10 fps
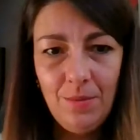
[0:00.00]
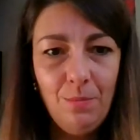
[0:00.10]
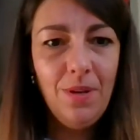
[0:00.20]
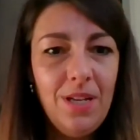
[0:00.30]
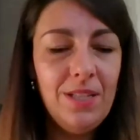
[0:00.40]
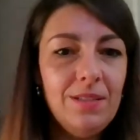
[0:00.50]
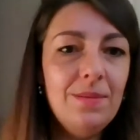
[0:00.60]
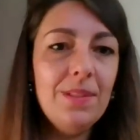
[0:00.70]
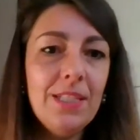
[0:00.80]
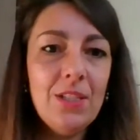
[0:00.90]
But
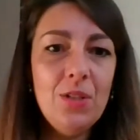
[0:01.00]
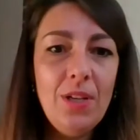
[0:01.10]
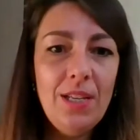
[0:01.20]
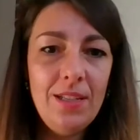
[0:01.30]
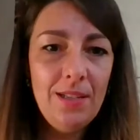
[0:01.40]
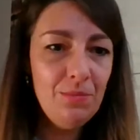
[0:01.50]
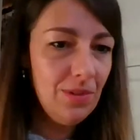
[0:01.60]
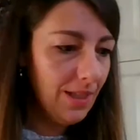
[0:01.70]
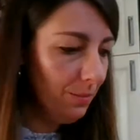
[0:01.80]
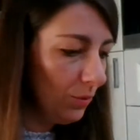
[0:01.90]
that's okay.
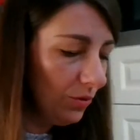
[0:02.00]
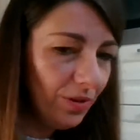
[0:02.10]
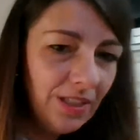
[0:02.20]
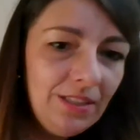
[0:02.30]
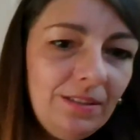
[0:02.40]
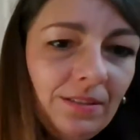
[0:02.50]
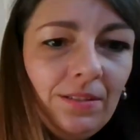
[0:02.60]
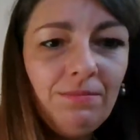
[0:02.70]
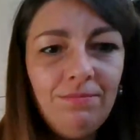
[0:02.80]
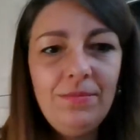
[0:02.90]
I'm moving,
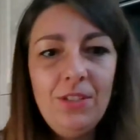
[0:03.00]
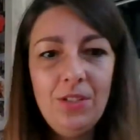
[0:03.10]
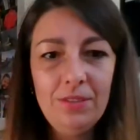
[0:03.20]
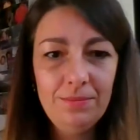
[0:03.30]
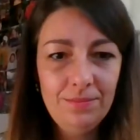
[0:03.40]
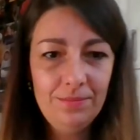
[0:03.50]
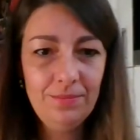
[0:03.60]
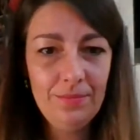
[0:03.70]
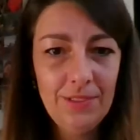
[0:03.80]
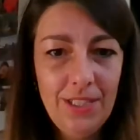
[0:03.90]
you know.
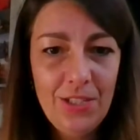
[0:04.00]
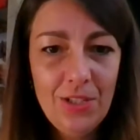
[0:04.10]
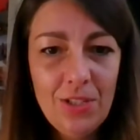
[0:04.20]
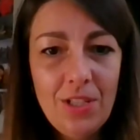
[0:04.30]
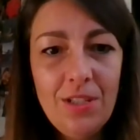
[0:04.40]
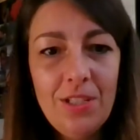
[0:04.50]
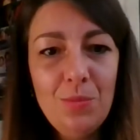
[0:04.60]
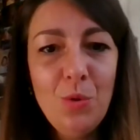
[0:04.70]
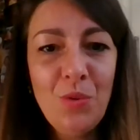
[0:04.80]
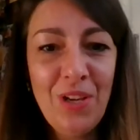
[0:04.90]
As the sun is
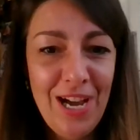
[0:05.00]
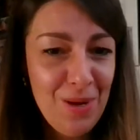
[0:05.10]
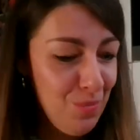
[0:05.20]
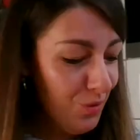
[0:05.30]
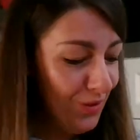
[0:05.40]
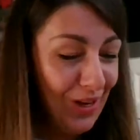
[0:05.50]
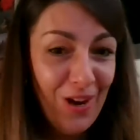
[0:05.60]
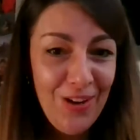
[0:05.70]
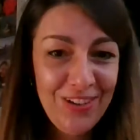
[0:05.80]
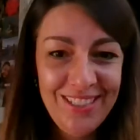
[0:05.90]
moving, I'm moving
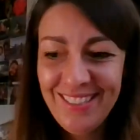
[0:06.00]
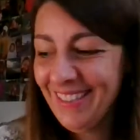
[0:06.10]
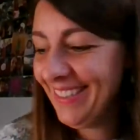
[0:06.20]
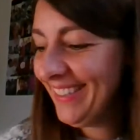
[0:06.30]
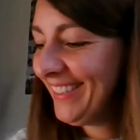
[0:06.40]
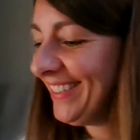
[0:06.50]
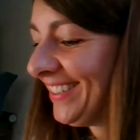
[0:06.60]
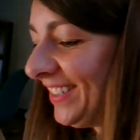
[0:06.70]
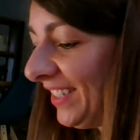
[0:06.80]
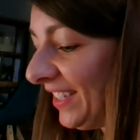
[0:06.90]
along.
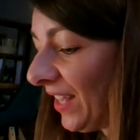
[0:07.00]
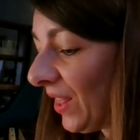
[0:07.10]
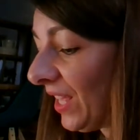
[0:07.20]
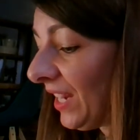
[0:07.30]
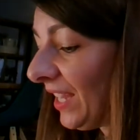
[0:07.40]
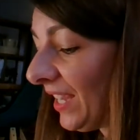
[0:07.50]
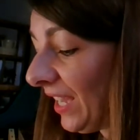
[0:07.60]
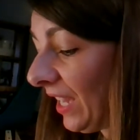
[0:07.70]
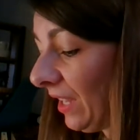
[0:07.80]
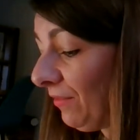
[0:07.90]
Then I
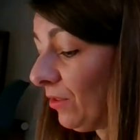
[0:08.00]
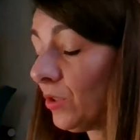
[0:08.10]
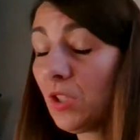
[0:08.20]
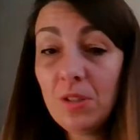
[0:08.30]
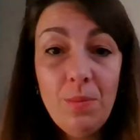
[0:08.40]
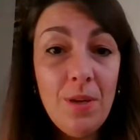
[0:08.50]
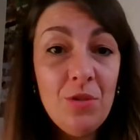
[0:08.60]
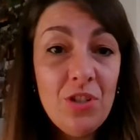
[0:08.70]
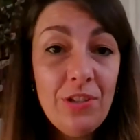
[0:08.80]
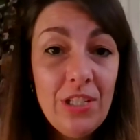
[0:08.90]
have also a Plum
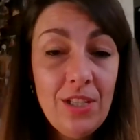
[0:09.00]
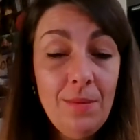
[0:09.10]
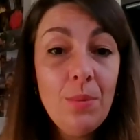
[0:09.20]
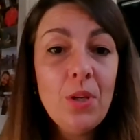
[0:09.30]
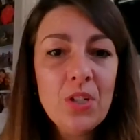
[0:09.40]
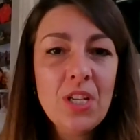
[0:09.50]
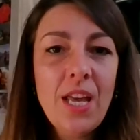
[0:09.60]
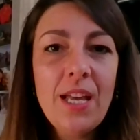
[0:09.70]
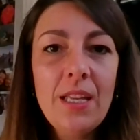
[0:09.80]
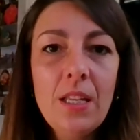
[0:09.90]
Street Samplers.
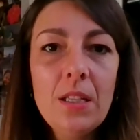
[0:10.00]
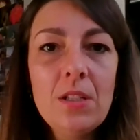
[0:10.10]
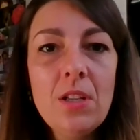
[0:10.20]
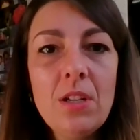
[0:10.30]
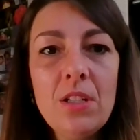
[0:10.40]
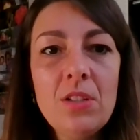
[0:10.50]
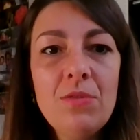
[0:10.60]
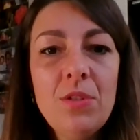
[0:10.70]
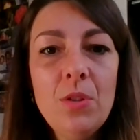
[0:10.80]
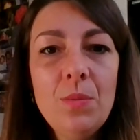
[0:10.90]
I saw this a
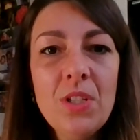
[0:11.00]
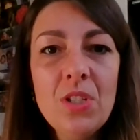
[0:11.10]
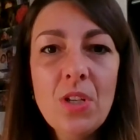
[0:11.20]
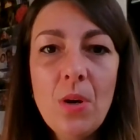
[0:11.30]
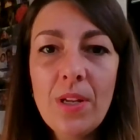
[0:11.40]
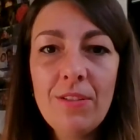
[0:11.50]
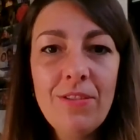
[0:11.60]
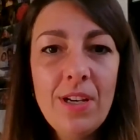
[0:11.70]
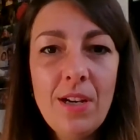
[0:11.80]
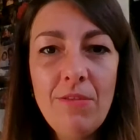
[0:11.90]
few months ago and I
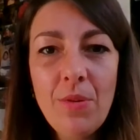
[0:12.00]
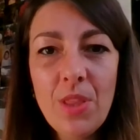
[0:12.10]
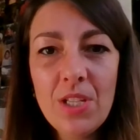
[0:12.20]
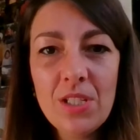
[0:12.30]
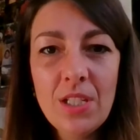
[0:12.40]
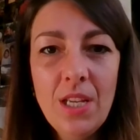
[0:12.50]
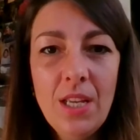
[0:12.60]
fell in love with this.